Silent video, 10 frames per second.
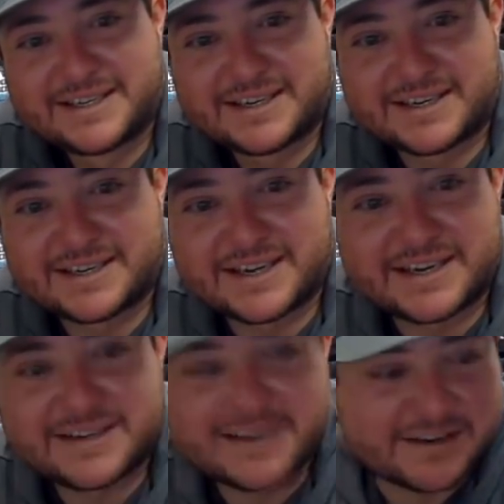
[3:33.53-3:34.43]
And
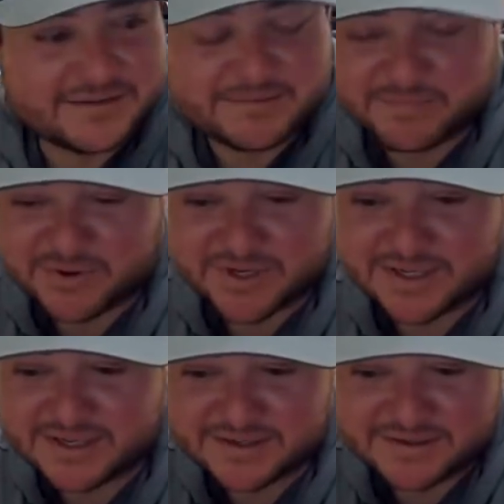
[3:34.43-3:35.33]
then, you
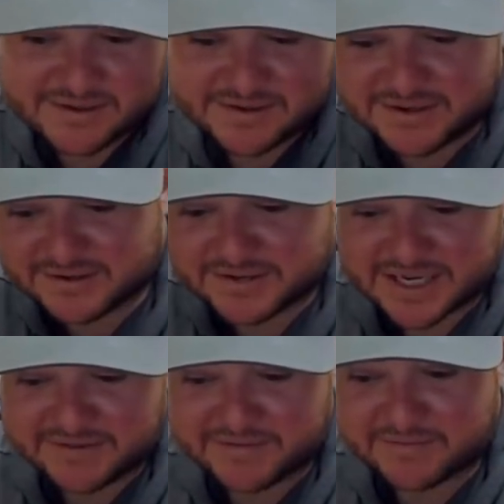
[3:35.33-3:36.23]
know,
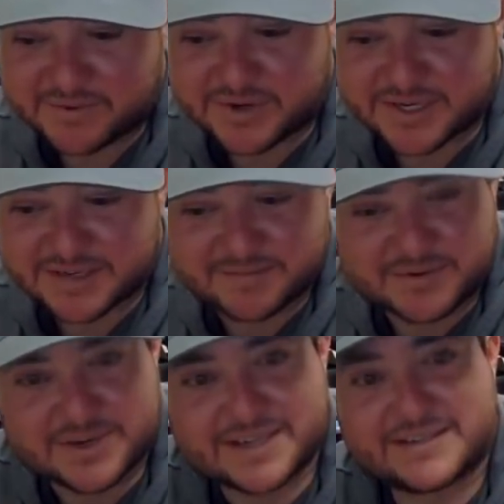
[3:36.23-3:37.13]
travel from point to
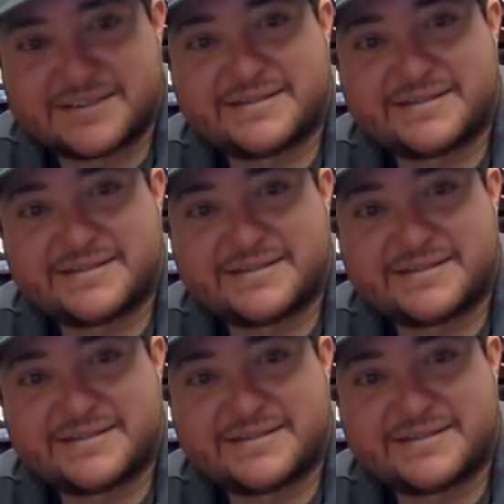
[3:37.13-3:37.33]
point.